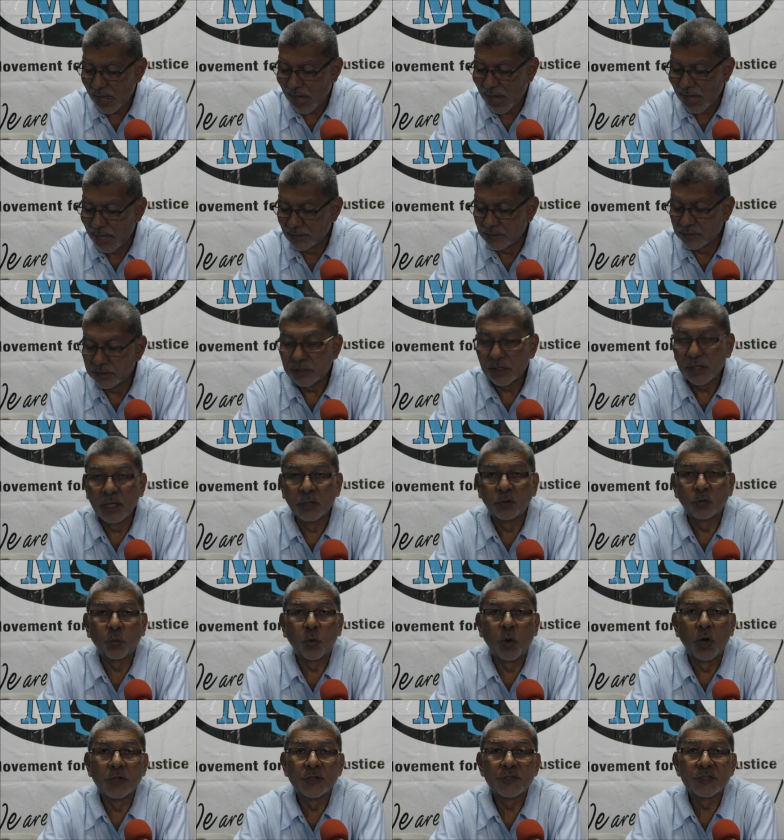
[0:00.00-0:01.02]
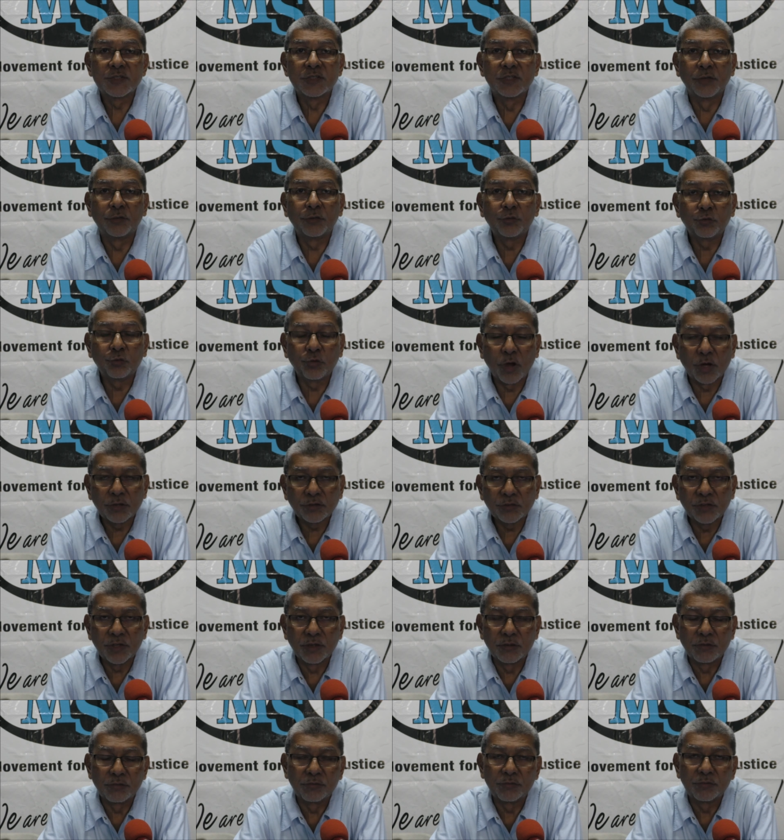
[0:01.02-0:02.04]
And it was
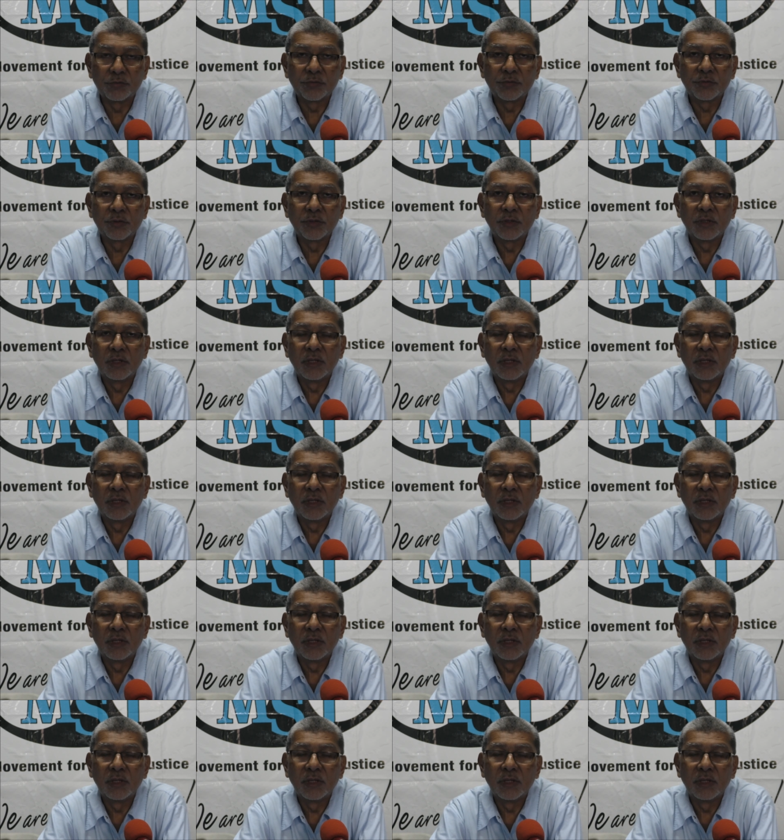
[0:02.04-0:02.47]
destructive